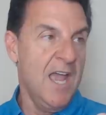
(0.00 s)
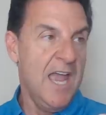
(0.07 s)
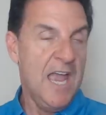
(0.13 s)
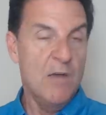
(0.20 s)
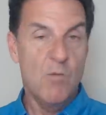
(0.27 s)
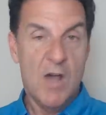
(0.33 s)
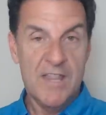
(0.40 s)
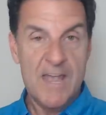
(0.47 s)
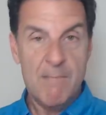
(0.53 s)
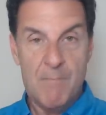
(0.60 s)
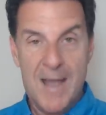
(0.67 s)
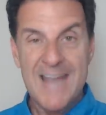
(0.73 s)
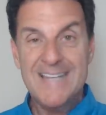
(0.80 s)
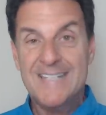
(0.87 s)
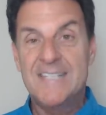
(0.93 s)
And while that
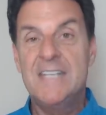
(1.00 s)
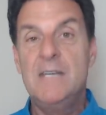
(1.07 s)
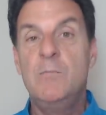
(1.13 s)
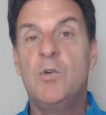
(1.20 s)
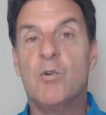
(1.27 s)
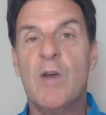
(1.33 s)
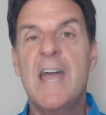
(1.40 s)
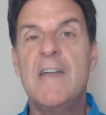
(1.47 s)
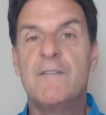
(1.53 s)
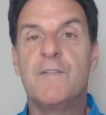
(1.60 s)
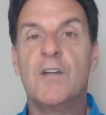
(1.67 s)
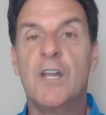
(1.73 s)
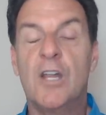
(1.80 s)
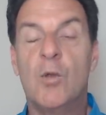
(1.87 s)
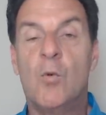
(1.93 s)
might seem great for
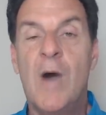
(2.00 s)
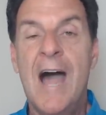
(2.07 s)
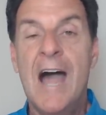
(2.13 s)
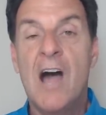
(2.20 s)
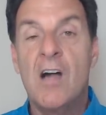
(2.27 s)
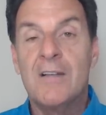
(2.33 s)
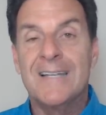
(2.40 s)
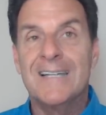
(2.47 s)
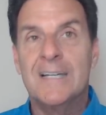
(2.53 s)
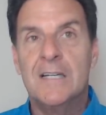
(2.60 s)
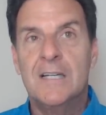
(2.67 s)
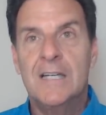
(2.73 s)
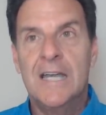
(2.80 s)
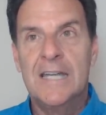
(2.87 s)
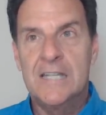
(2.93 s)
a little while,
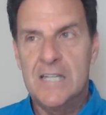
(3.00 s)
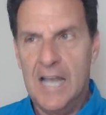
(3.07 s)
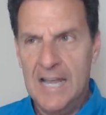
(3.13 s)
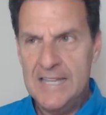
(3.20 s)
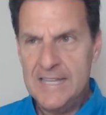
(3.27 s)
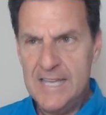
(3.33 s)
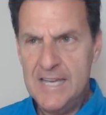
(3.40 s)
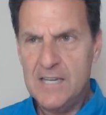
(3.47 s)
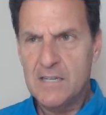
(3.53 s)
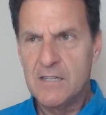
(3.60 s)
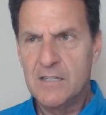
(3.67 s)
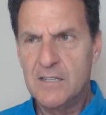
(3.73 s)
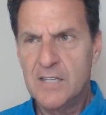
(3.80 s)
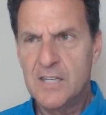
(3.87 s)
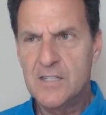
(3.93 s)
it, I think
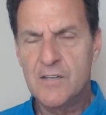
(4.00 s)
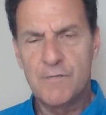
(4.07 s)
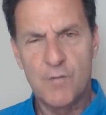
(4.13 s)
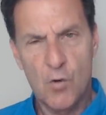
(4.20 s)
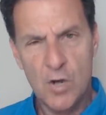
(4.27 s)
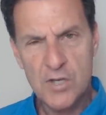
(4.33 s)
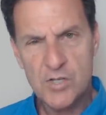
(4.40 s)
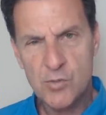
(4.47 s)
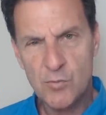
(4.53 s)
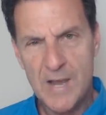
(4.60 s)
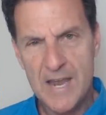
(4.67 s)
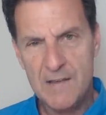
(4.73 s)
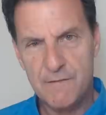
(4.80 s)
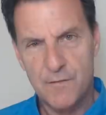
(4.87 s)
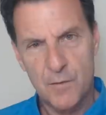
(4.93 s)
the divorce
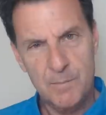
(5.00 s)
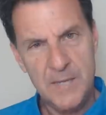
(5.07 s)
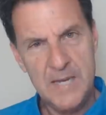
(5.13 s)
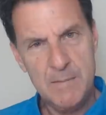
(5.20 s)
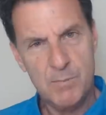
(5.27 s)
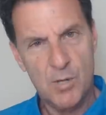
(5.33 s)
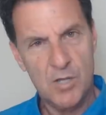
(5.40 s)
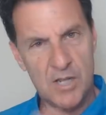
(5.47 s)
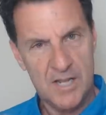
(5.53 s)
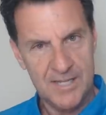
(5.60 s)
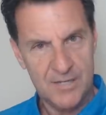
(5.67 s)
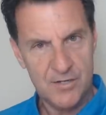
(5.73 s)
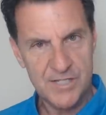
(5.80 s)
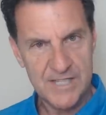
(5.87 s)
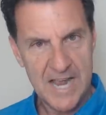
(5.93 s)
rate for people on
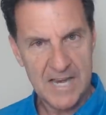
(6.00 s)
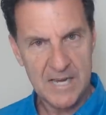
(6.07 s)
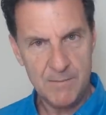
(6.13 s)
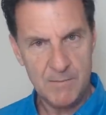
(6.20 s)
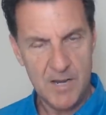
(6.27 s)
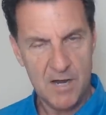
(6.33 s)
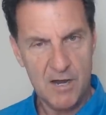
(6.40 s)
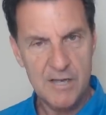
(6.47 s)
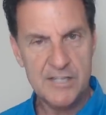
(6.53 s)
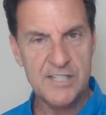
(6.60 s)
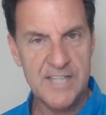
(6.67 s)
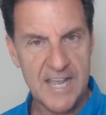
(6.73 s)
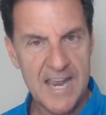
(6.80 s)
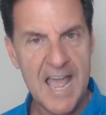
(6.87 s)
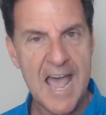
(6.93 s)
their second marriage
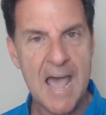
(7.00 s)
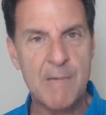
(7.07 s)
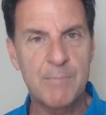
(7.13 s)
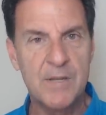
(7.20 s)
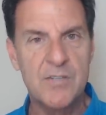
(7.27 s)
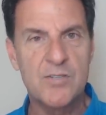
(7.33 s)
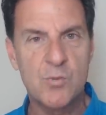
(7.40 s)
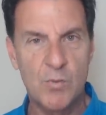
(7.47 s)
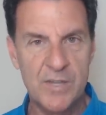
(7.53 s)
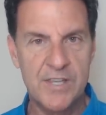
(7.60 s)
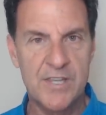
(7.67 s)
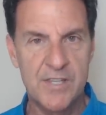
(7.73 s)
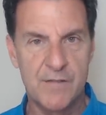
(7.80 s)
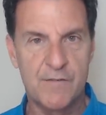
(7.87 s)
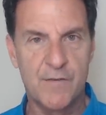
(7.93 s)
that happens
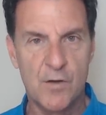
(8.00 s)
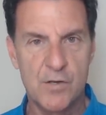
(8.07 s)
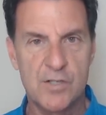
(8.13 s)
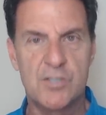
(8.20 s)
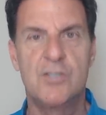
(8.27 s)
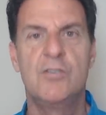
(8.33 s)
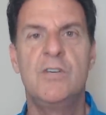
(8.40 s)
within the first two